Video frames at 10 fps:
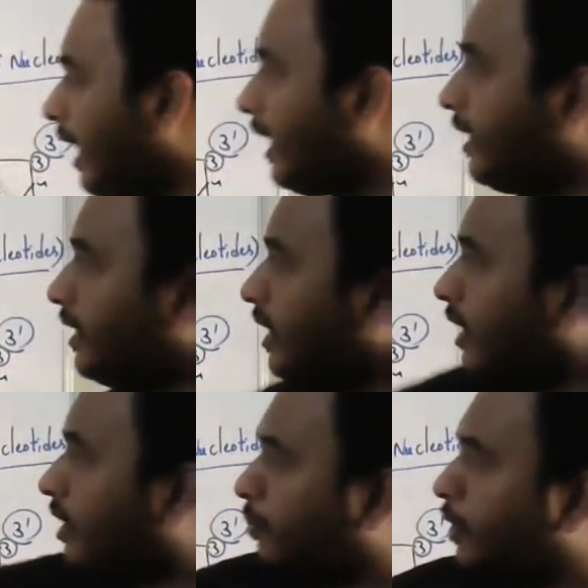And
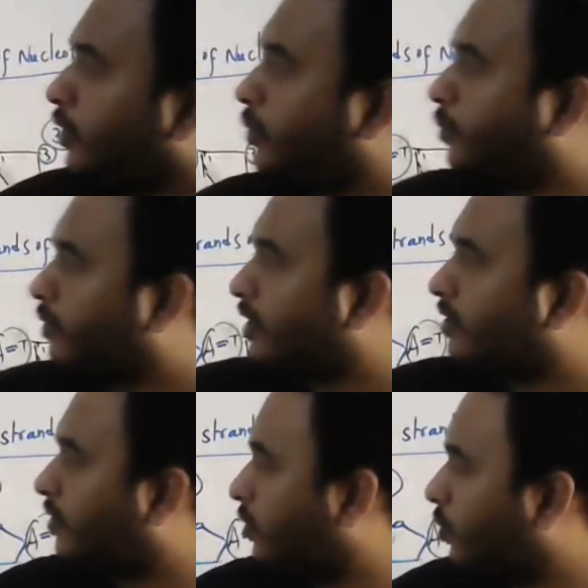coming to
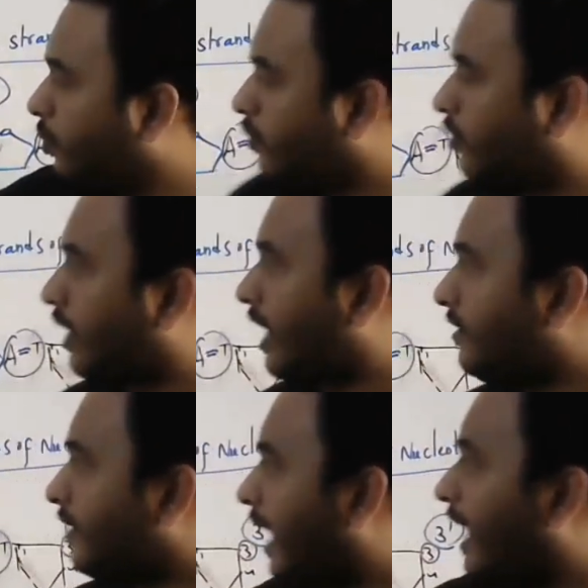this two
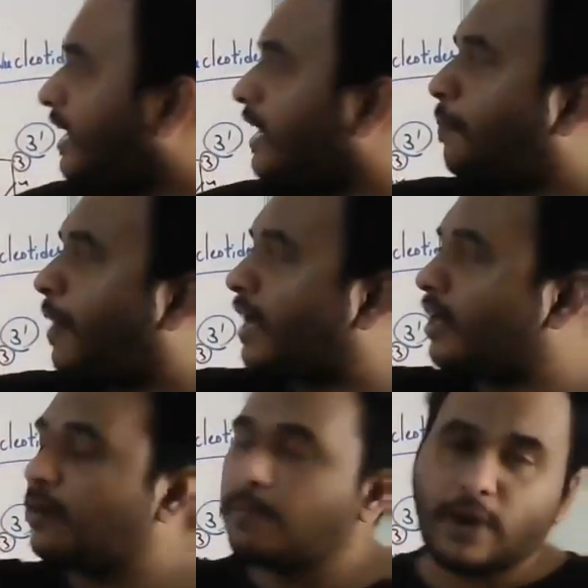strands,
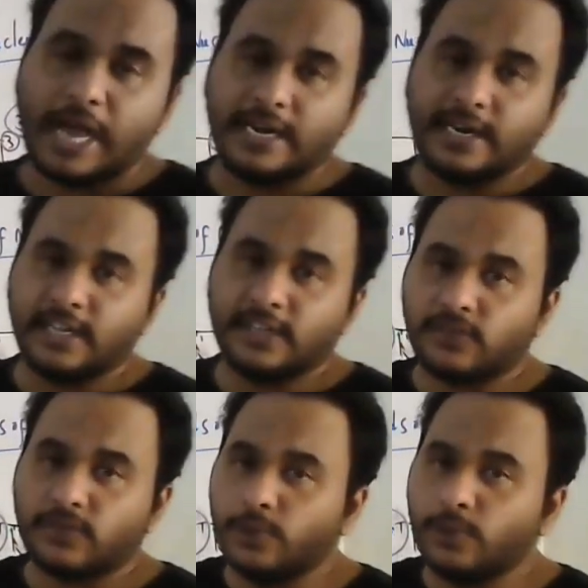anti-parallel polarity.
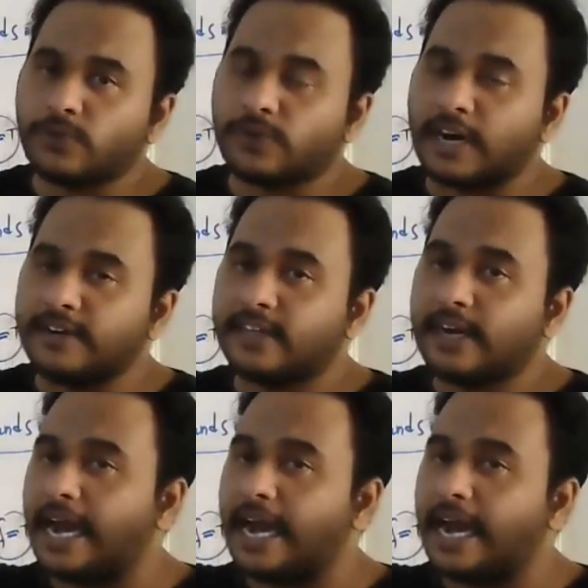These two strands are